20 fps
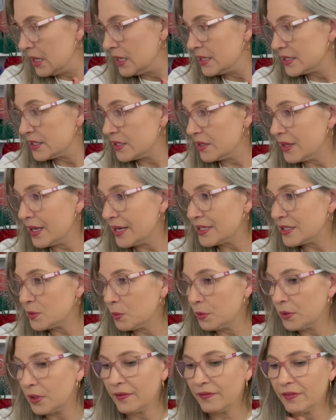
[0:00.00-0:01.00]
So that's
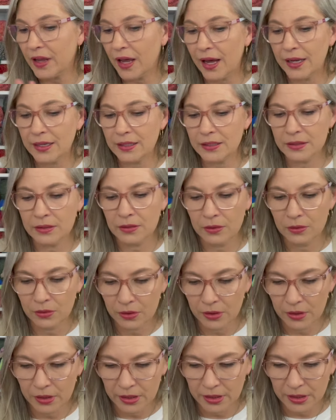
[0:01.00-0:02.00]
where I've gotten
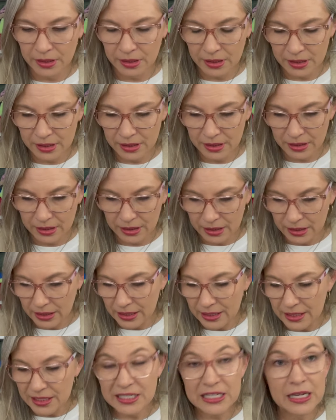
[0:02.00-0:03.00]
on
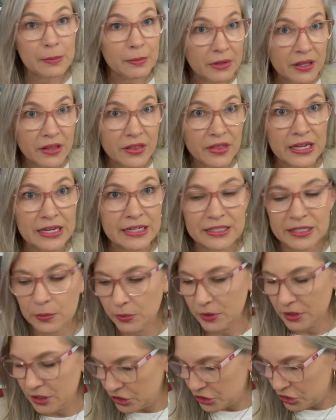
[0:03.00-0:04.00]
some of the things I
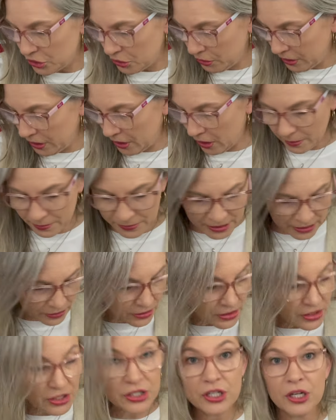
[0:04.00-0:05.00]
want to show y'all. I'm not
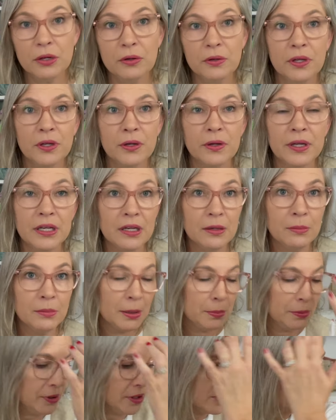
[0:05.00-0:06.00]
going to show you any of my
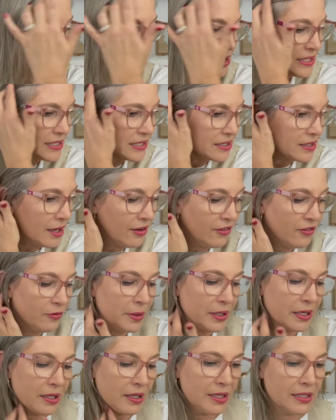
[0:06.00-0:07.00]
plushie stuff
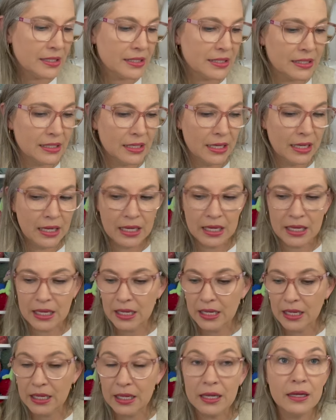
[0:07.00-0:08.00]
because
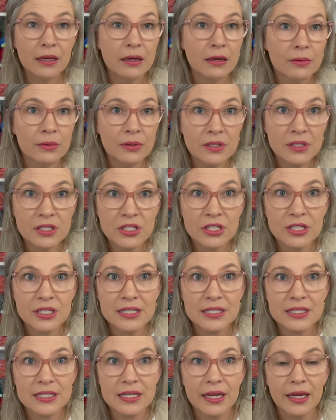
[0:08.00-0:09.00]
it will
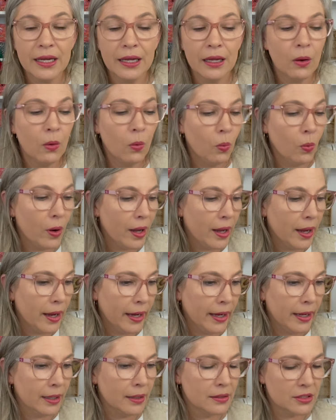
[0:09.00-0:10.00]
just take
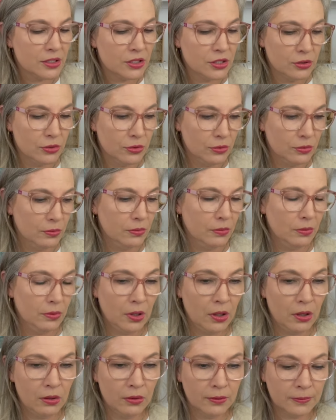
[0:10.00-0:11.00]
way too
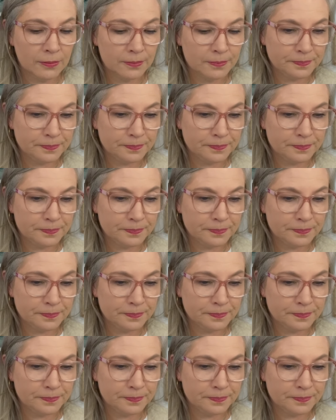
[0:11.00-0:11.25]
long.